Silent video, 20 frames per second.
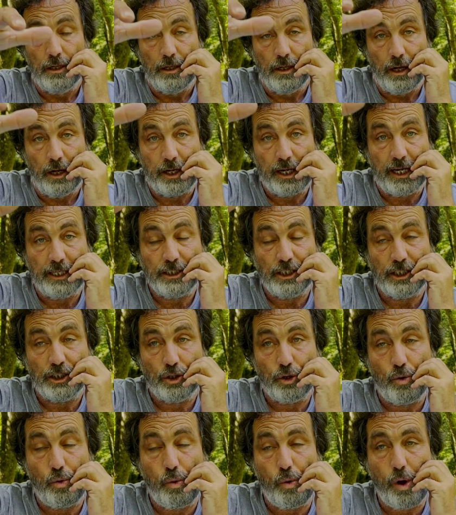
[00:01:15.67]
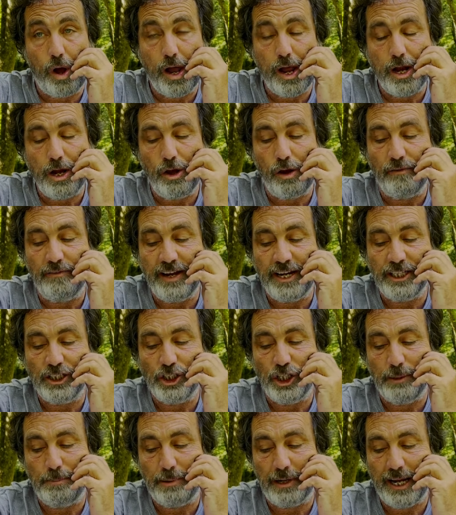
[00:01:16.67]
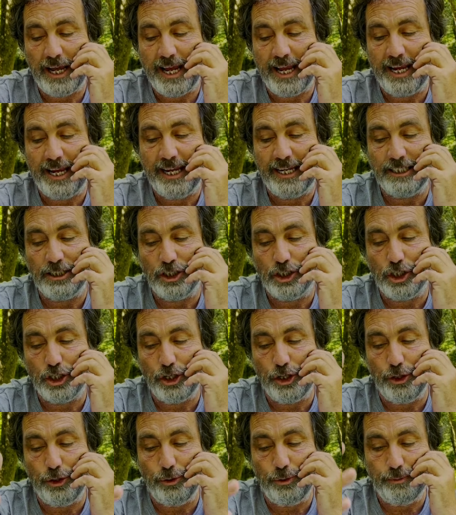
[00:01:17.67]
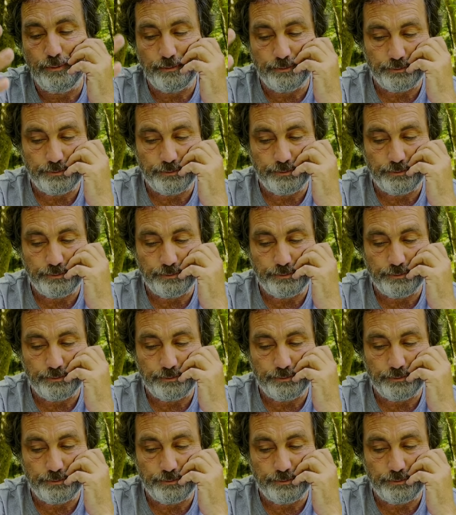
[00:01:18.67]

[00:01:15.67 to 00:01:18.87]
Okay, so there's quite a lot of energy playing into